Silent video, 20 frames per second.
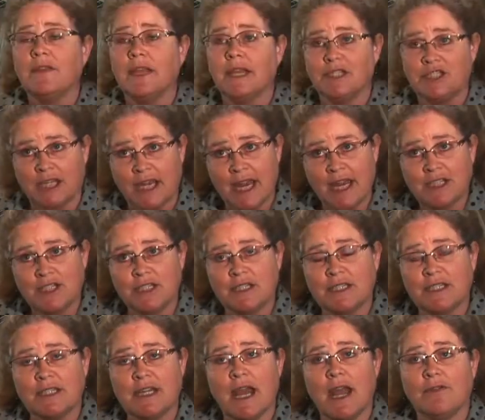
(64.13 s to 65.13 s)
the education
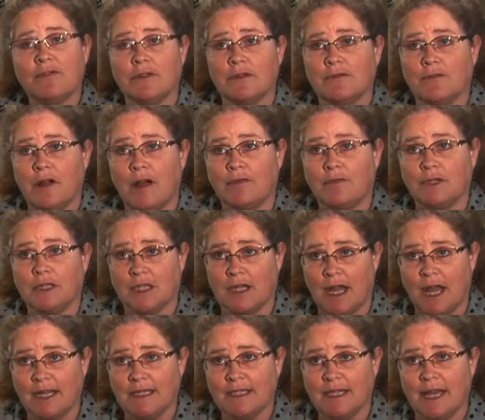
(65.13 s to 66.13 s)
staff are involved with the
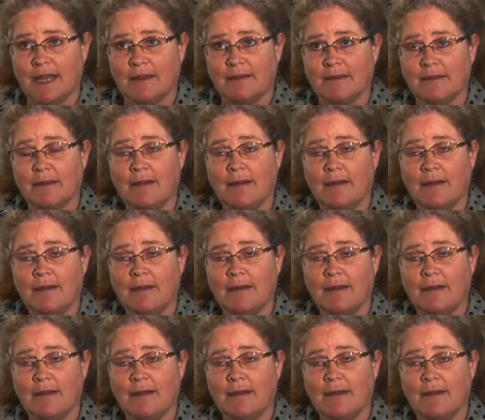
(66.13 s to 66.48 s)
content,